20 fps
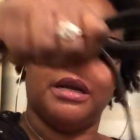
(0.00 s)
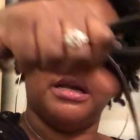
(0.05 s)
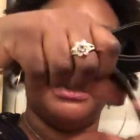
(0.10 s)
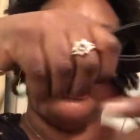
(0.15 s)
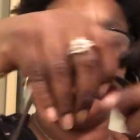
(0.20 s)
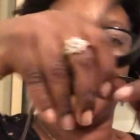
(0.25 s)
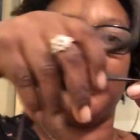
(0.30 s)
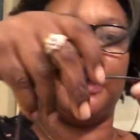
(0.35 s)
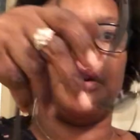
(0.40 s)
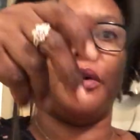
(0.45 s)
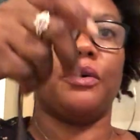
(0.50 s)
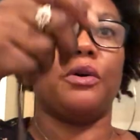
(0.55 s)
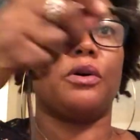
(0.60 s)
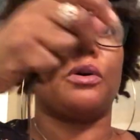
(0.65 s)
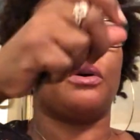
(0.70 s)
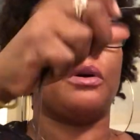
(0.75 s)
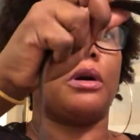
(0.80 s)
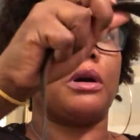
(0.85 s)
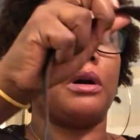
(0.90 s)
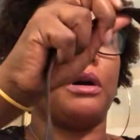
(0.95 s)
and or
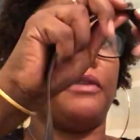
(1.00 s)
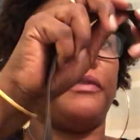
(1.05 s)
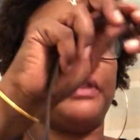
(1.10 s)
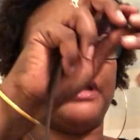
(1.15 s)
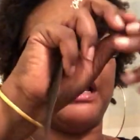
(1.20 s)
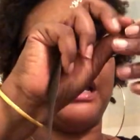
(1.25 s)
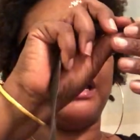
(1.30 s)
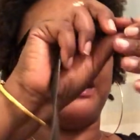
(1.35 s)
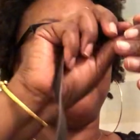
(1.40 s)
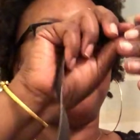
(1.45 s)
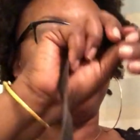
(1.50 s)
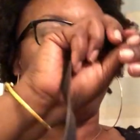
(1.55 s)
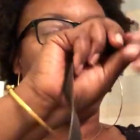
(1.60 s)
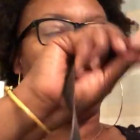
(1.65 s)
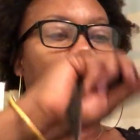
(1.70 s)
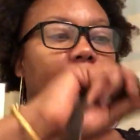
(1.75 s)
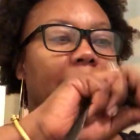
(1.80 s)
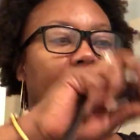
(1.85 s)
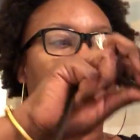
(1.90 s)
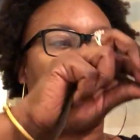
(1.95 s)
cook of the arm,
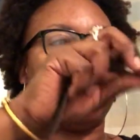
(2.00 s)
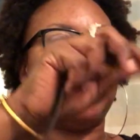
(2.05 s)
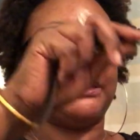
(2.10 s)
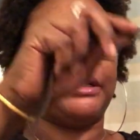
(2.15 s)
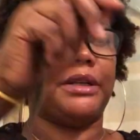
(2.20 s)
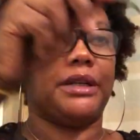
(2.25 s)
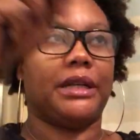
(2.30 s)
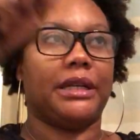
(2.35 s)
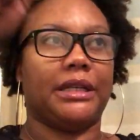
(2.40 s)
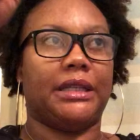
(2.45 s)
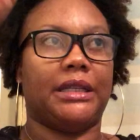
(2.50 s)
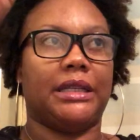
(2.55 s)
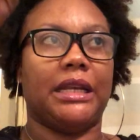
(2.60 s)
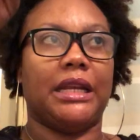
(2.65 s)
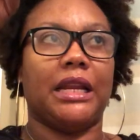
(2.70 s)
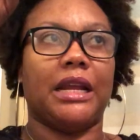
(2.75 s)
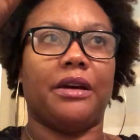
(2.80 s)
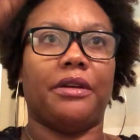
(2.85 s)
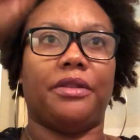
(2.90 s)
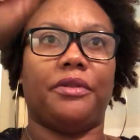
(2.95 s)
but you can
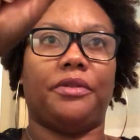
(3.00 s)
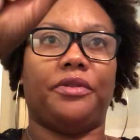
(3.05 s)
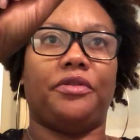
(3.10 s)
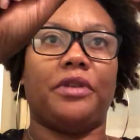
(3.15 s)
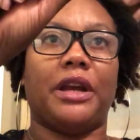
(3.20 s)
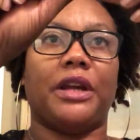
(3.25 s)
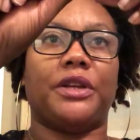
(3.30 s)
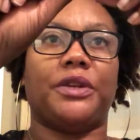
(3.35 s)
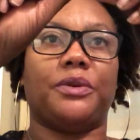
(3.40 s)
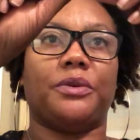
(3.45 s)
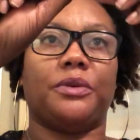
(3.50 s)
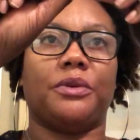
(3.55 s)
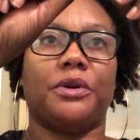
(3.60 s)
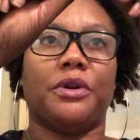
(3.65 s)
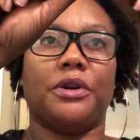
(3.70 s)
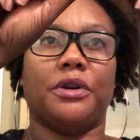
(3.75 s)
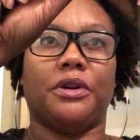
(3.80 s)
see now they were trying to